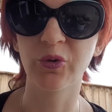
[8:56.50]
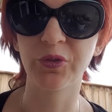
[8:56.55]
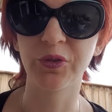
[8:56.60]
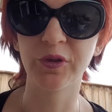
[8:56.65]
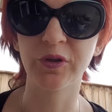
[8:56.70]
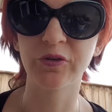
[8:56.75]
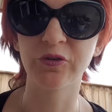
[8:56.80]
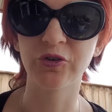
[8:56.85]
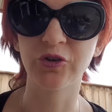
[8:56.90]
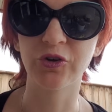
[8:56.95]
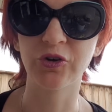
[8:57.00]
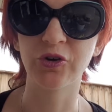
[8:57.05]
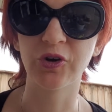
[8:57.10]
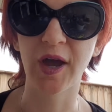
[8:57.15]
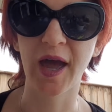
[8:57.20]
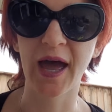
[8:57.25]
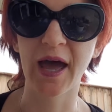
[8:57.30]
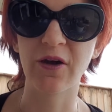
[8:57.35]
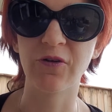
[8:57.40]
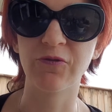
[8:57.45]
that you
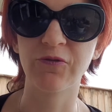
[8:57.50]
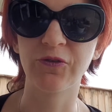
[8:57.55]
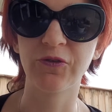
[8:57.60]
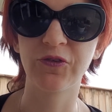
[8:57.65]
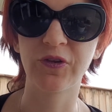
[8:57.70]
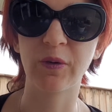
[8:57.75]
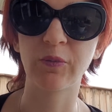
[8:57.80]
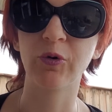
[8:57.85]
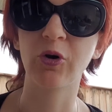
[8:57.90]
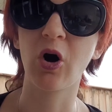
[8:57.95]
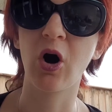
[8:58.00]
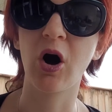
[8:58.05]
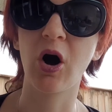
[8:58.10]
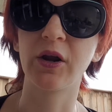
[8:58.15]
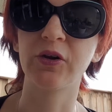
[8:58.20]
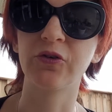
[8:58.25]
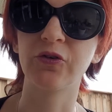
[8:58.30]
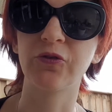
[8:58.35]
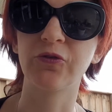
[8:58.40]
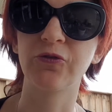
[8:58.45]
have some
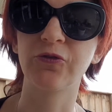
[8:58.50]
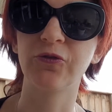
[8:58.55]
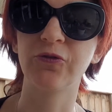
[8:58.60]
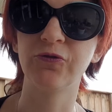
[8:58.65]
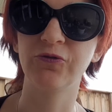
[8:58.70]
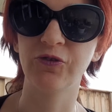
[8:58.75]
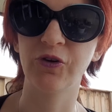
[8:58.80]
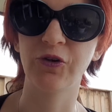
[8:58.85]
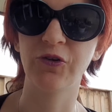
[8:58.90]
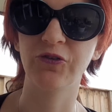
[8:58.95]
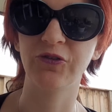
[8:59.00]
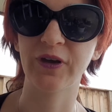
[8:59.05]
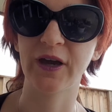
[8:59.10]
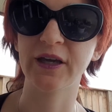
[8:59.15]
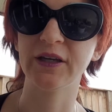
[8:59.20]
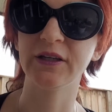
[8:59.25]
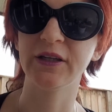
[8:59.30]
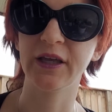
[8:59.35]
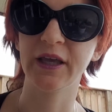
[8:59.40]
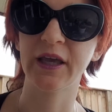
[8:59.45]
kind of first
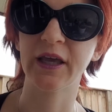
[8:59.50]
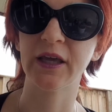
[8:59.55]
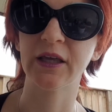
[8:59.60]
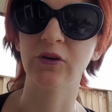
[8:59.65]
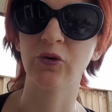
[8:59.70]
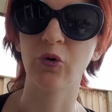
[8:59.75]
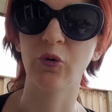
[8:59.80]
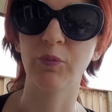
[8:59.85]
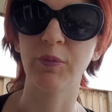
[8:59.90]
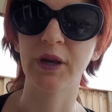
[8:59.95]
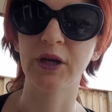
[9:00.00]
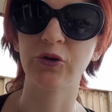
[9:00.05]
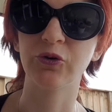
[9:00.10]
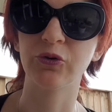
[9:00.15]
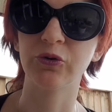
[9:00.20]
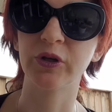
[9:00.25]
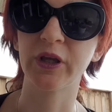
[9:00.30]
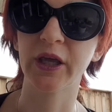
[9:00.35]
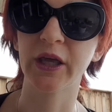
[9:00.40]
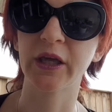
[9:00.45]
aid kit or medical
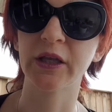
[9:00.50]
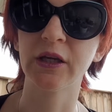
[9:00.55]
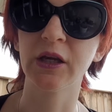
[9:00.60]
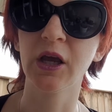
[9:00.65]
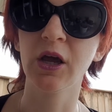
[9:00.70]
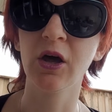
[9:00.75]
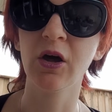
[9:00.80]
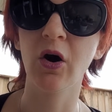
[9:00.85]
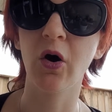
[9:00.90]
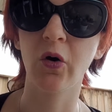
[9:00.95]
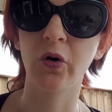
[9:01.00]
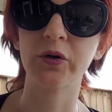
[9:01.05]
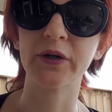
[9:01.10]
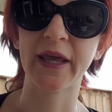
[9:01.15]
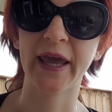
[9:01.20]
kit on